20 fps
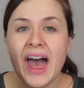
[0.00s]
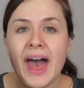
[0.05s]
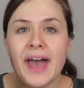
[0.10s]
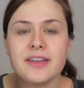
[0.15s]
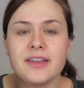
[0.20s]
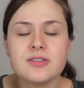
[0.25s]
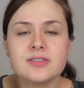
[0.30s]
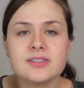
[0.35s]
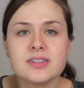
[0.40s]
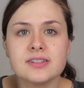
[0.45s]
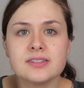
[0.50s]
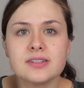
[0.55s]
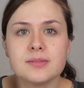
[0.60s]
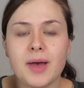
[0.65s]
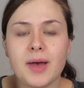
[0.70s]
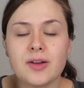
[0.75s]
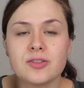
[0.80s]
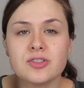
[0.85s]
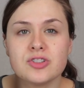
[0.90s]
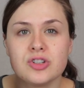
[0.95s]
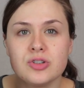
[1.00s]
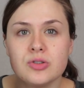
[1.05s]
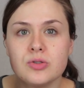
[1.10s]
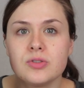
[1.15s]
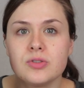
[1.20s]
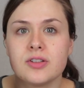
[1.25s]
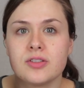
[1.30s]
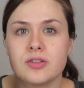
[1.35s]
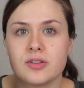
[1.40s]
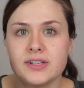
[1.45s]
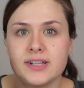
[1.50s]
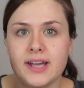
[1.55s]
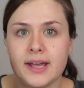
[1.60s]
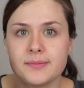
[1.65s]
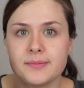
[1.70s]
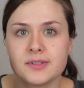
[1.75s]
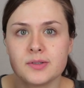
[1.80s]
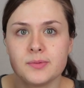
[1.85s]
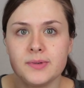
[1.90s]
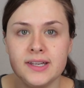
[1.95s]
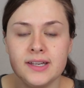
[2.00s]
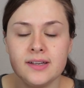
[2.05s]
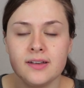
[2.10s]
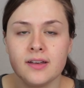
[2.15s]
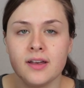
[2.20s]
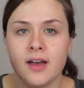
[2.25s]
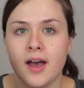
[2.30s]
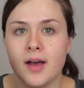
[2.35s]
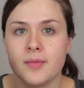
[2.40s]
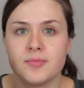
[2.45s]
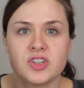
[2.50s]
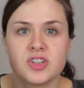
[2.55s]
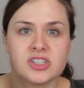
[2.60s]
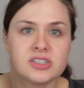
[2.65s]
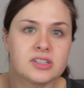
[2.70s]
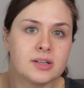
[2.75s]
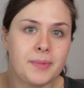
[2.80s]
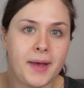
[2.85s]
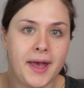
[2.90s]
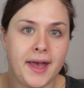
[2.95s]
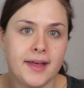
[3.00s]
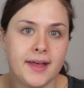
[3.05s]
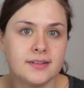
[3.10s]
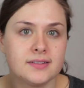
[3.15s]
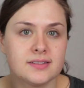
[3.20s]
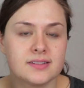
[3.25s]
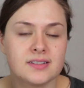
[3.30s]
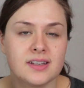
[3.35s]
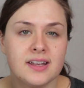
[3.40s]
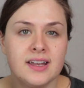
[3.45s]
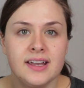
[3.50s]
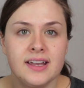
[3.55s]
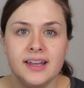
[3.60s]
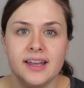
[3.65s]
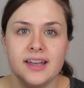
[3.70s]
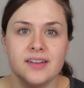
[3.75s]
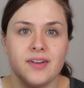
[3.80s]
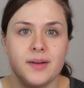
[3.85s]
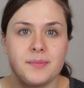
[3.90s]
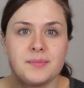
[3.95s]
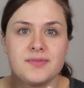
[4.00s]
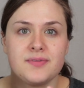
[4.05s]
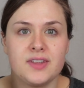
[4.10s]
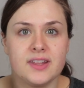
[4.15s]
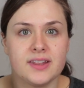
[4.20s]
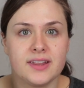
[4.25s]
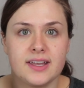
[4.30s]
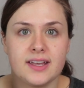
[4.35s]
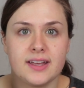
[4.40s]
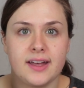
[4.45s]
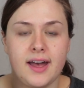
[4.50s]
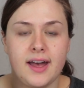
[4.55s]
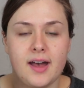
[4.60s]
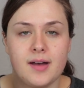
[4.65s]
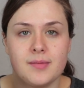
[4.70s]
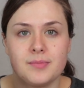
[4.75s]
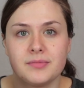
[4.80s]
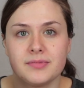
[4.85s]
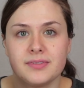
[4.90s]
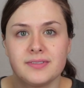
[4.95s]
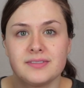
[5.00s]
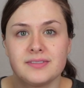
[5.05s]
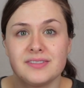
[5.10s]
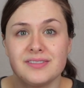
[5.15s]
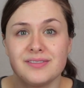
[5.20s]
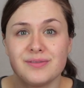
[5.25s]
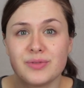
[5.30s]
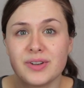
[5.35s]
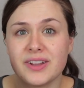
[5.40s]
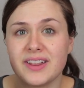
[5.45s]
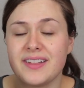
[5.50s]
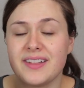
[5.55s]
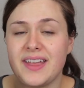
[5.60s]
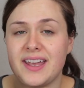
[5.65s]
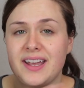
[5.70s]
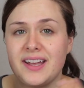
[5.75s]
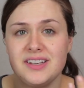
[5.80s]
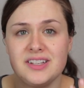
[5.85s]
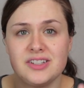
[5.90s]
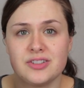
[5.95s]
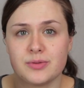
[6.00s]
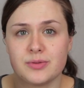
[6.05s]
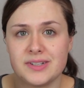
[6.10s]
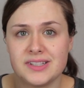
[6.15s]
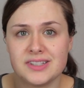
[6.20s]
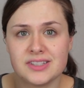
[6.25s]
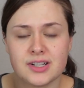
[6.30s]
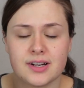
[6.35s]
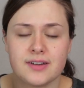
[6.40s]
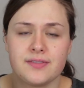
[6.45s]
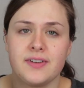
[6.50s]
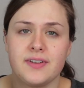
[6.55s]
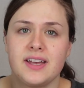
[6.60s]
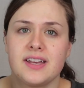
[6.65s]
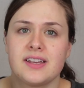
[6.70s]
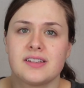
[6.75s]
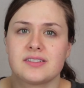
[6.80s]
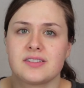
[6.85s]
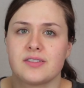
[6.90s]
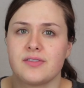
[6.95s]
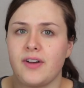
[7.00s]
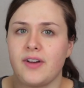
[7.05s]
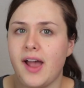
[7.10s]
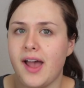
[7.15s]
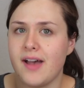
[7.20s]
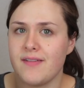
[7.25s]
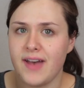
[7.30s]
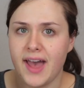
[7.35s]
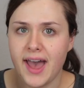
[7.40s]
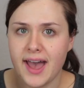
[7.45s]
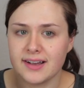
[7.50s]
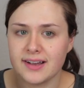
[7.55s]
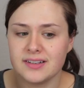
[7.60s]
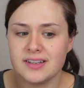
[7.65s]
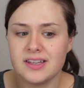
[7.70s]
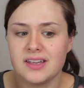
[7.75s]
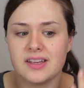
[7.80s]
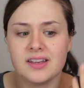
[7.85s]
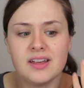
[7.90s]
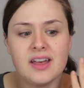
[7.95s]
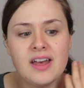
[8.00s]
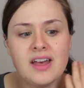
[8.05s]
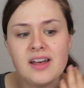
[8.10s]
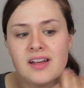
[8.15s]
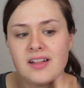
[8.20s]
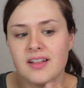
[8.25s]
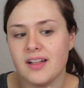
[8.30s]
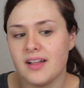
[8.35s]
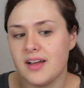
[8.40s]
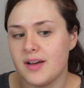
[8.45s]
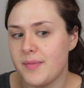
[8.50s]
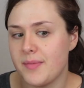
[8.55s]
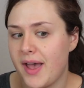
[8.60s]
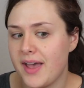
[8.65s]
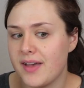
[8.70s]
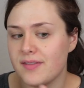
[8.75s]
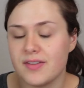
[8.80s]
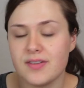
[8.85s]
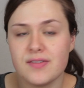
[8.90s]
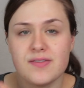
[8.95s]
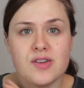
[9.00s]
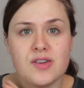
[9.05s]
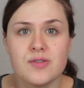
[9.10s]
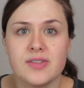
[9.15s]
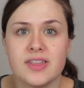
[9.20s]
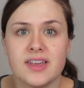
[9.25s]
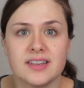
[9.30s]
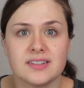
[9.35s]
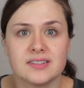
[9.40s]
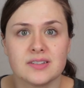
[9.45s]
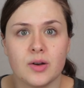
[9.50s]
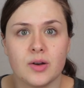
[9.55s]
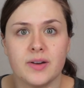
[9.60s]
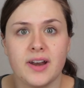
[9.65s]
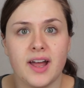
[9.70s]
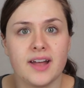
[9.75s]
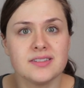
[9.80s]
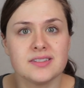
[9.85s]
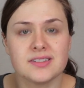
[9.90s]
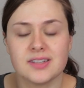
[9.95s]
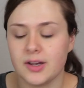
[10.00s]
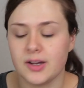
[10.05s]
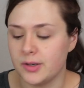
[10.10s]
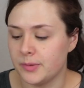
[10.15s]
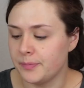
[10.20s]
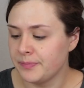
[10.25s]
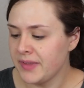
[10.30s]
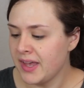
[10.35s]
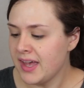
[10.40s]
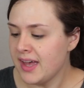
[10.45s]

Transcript: I use this about 2 to 3 times a week. Just depends if I'm feeling really like I need to resurface, or if I have acne. I have a few things going on. So